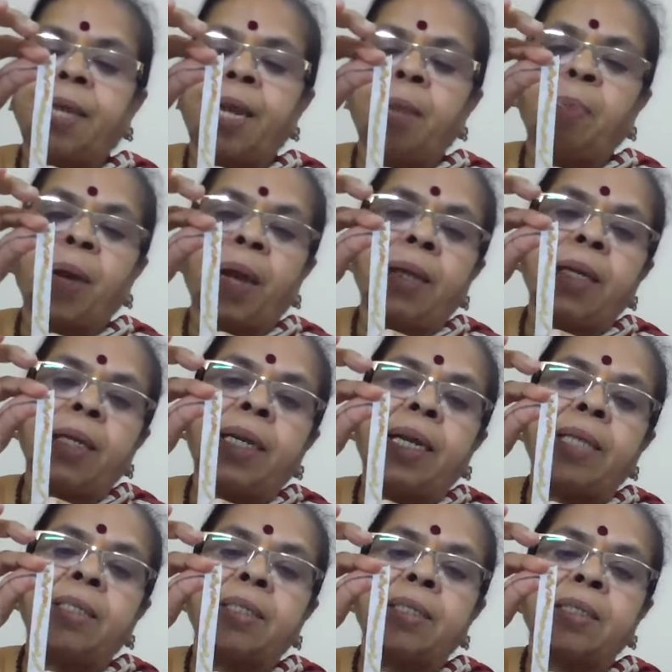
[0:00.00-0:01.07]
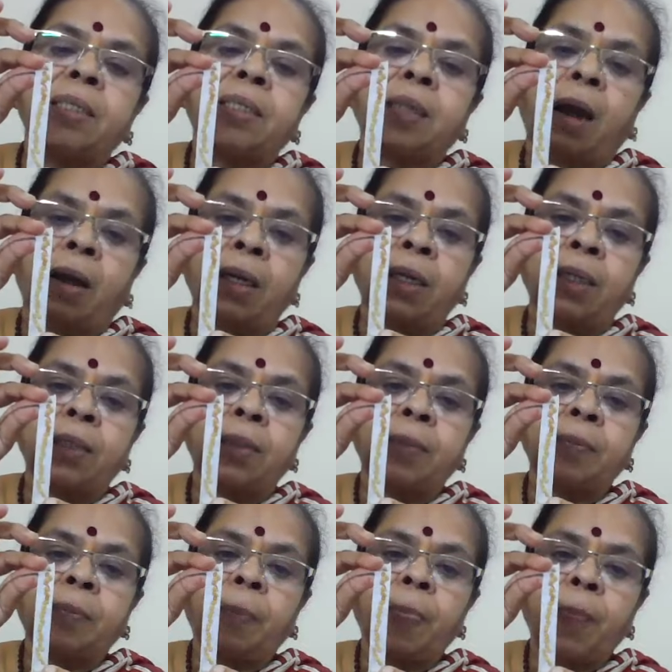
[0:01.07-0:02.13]
tape and it gets stuck.
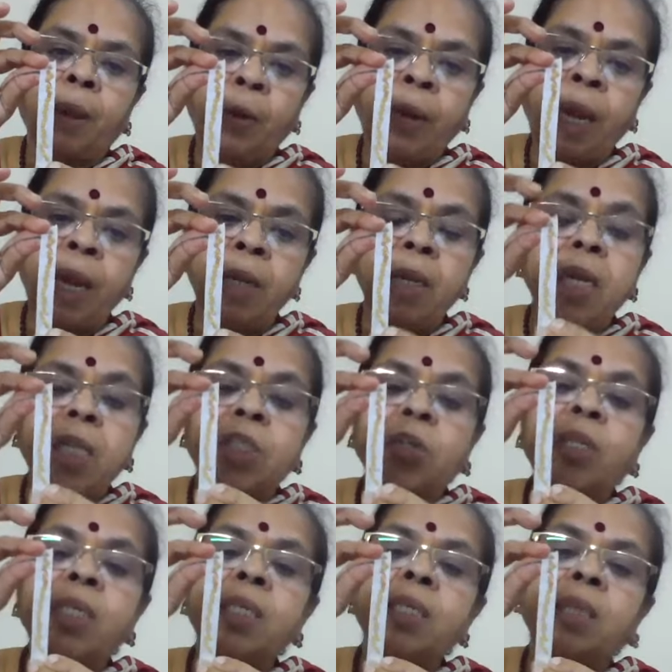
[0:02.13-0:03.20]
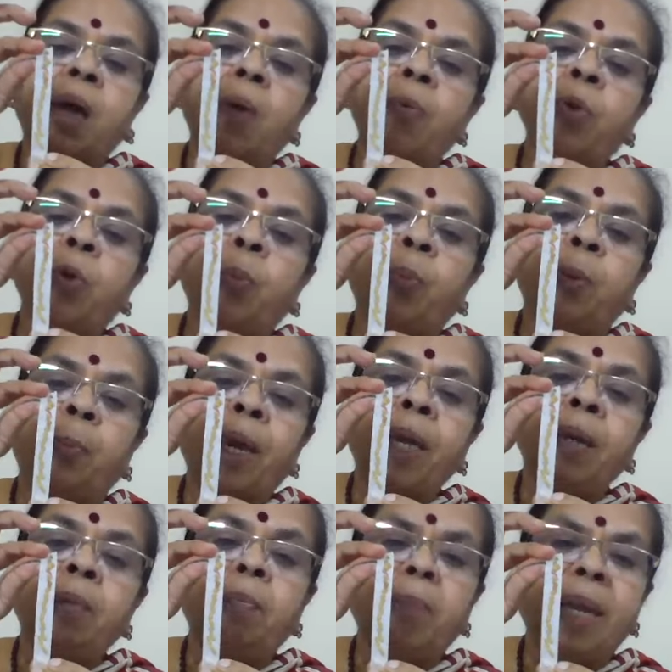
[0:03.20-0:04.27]
Okay. So this is how you
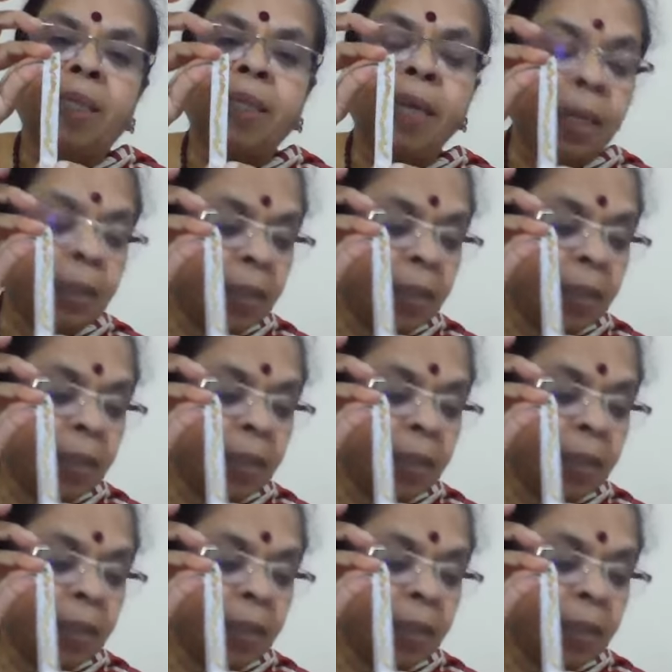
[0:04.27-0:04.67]
prepare methi